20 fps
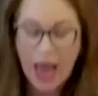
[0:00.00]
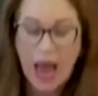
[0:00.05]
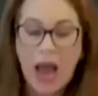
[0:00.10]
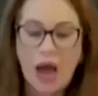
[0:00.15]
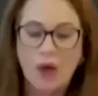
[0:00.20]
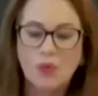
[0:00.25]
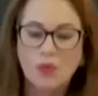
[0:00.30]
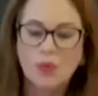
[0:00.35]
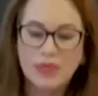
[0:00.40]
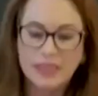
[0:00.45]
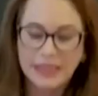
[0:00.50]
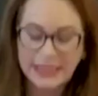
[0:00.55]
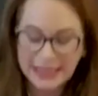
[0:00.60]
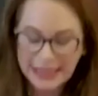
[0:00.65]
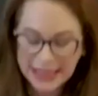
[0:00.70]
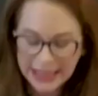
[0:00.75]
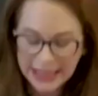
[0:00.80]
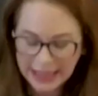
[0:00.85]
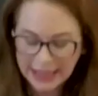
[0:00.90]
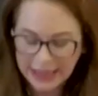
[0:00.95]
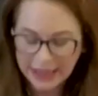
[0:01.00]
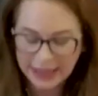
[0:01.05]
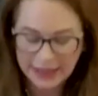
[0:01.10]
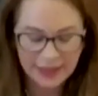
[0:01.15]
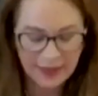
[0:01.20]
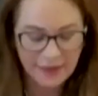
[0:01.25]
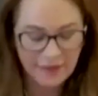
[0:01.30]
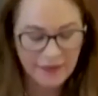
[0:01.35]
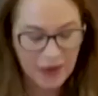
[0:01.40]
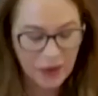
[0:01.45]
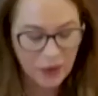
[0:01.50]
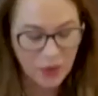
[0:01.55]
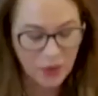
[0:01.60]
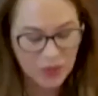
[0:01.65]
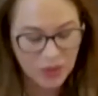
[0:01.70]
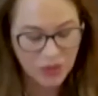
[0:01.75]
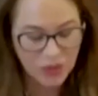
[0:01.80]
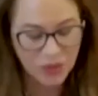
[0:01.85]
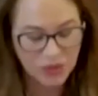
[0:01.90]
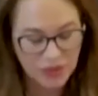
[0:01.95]
A resilient
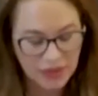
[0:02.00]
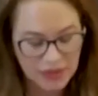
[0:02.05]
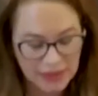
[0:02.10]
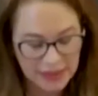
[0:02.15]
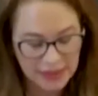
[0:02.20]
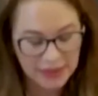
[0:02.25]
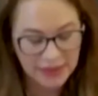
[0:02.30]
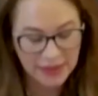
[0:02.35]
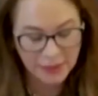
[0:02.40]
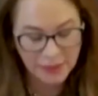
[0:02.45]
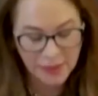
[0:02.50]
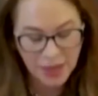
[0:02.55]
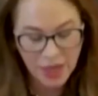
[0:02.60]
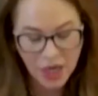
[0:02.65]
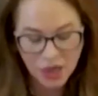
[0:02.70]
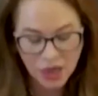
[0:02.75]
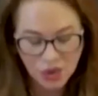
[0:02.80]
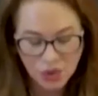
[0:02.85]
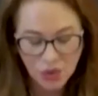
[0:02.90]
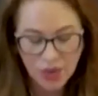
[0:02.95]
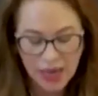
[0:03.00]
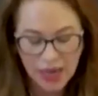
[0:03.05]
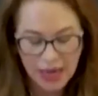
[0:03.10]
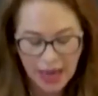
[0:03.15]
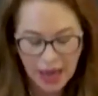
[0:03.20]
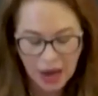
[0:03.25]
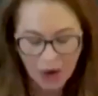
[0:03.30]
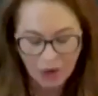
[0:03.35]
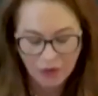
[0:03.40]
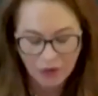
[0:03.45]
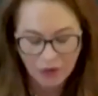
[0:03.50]
evaluation system should allow